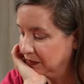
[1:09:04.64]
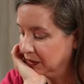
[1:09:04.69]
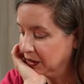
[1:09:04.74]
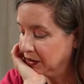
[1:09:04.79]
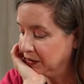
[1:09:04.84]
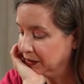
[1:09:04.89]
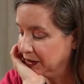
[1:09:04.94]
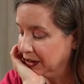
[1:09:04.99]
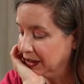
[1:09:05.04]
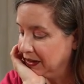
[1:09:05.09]

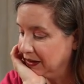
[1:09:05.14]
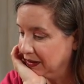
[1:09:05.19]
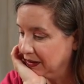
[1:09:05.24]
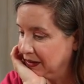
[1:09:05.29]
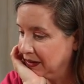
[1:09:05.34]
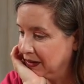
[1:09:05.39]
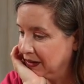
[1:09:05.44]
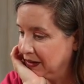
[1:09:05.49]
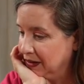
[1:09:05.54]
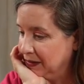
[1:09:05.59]
All right.
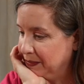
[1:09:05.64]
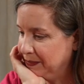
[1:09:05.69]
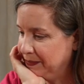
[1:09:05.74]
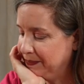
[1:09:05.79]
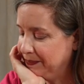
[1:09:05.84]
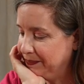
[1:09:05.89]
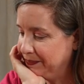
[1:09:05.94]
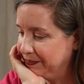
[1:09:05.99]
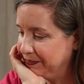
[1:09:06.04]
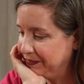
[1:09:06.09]
Um,
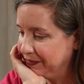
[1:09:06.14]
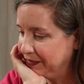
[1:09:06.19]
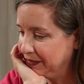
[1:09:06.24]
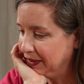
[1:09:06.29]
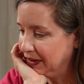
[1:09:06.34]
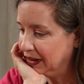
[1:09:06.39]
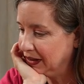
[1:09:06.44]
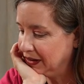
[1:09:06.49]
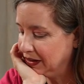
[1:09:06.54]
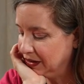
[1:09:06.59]

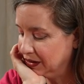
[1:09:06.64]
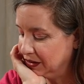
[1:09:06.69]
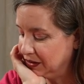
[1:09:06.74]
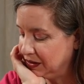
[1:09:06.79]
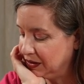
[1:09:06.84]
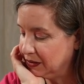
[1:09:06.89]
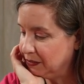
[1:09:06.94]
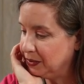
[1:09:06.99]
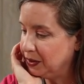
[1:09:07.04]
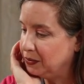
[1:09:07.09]
this is
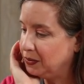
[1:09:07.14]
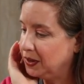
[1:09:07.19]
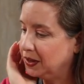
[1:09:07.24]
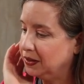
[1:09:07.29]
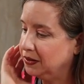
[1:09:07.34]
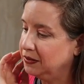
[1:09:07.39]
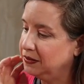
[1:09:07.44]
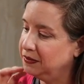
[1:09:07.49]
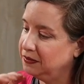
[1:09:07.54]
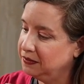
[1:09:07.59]
gonna be
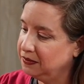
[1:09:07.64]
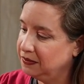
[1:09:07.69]
weird,